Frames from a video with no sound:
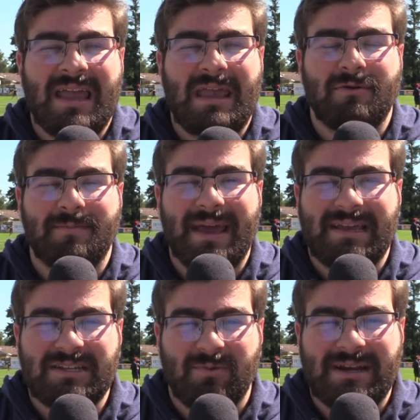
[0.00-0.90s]
He would
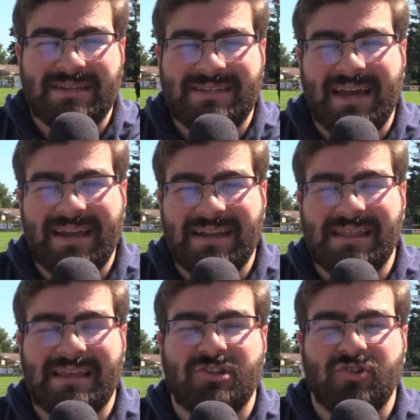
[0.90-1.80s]
make his way to second
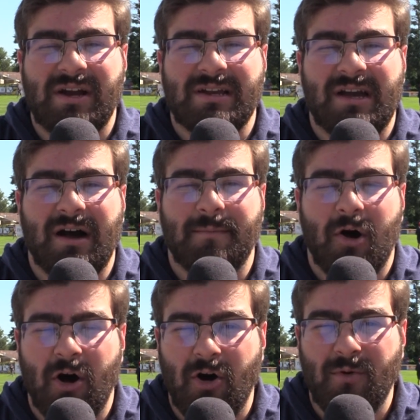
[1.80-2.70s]
and then try to come
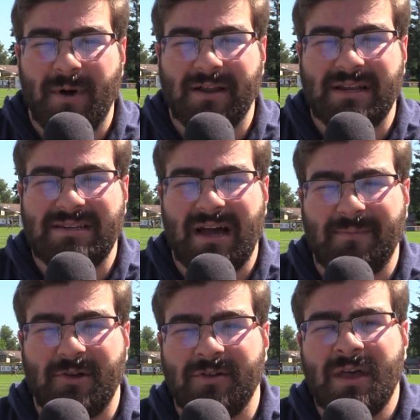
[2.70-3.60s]
home on a
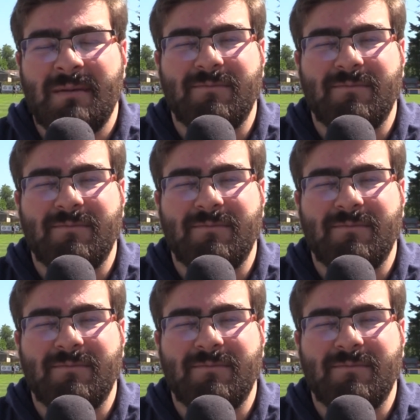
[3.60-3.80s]
double,